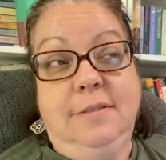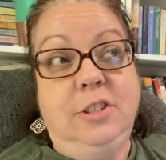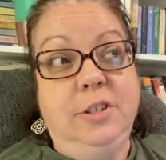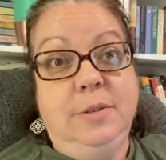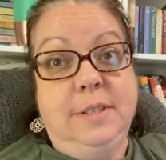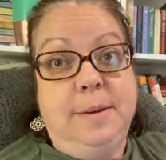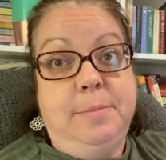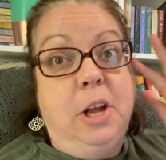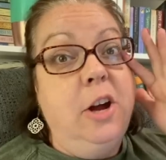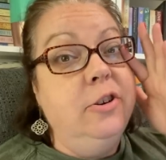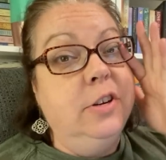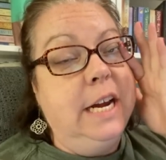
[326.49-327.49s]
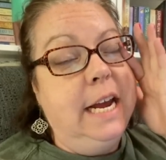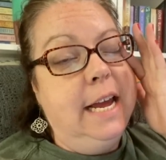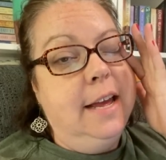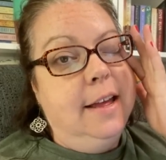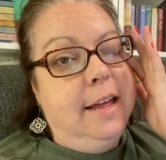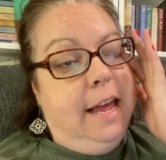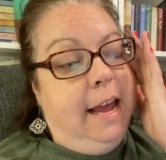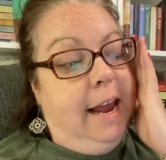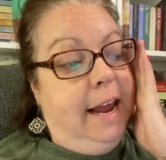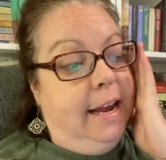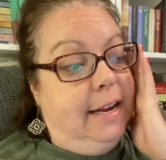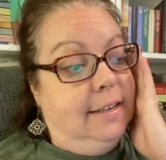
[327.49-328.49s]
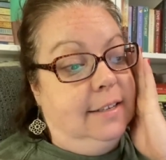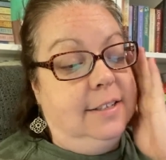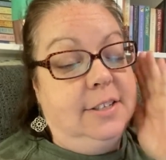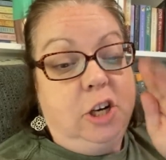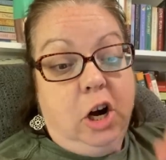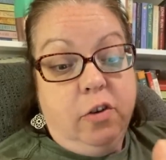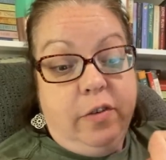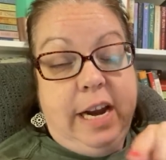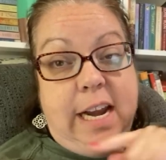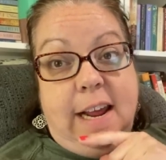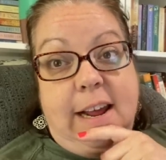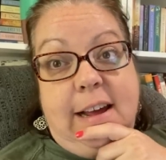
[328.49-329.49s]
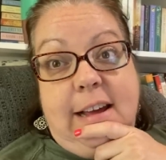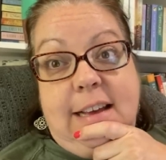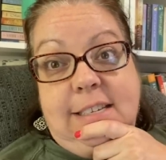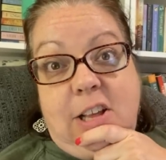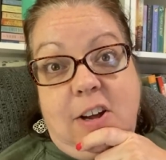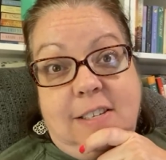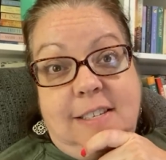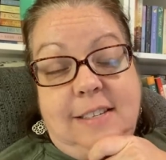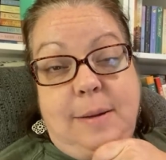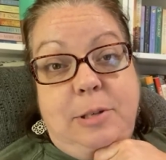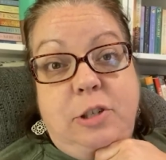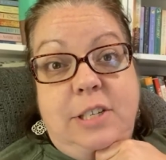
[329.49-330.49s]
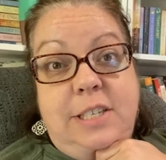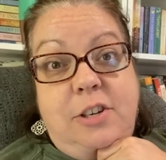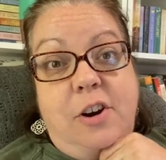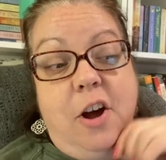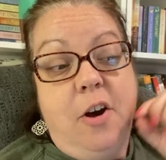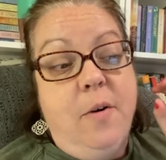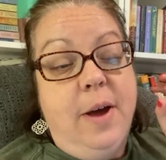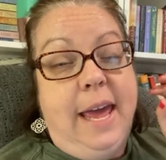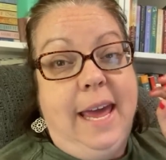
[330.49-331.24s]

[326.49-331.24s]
do some laundry and start reading As Long as the Lemon Trees Grow